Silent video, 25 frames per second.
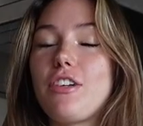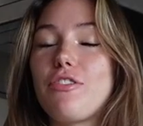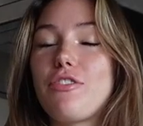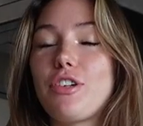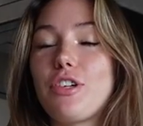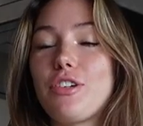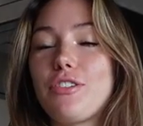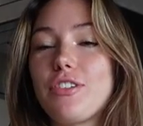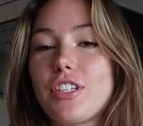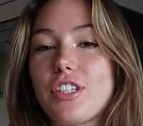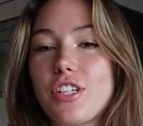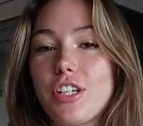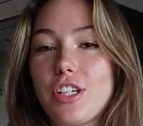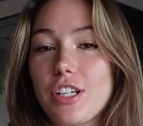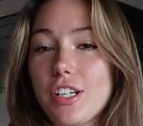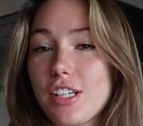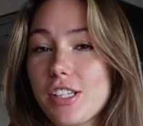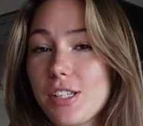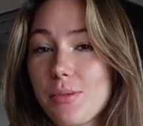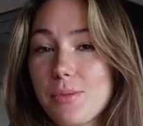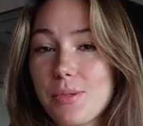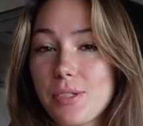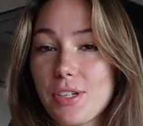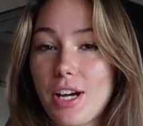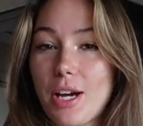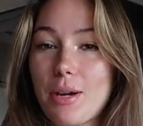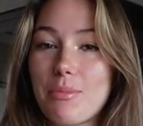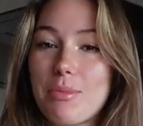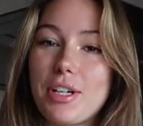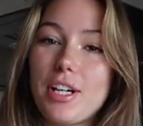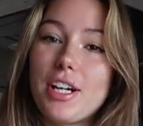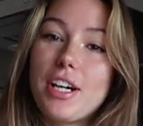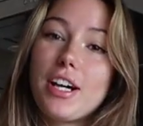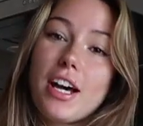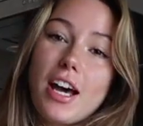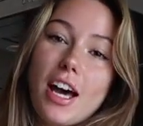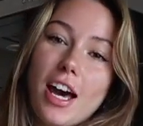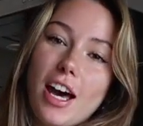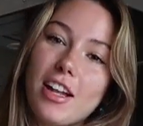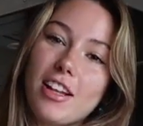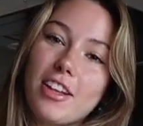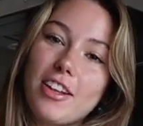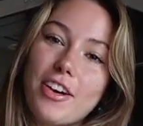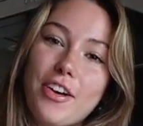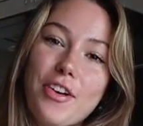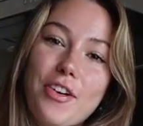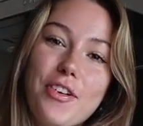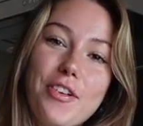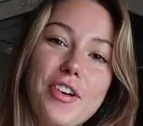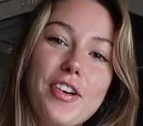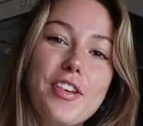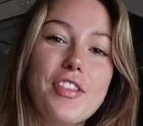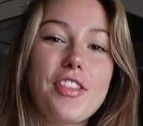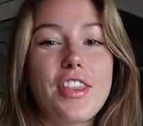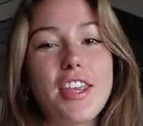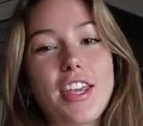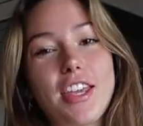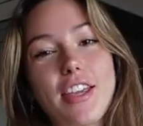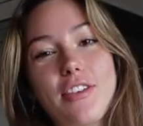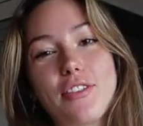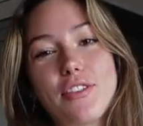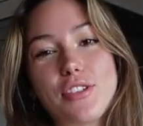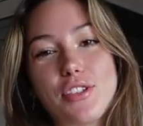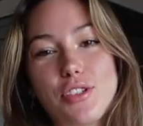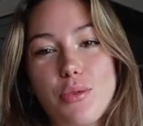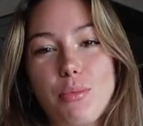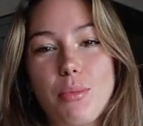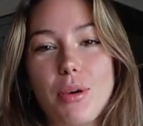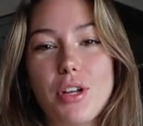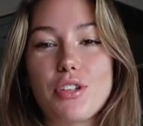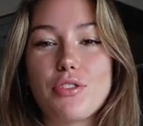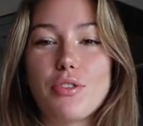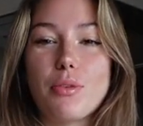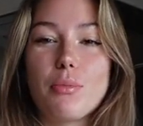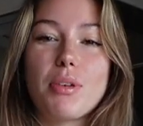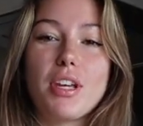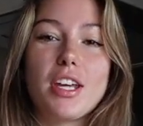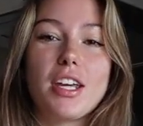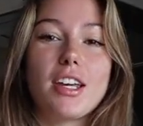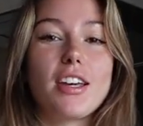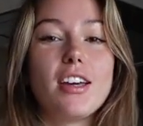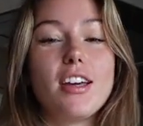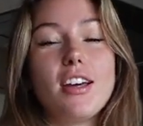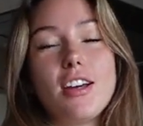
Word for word: if you're a returning subscriber, Hello, thank you so much for being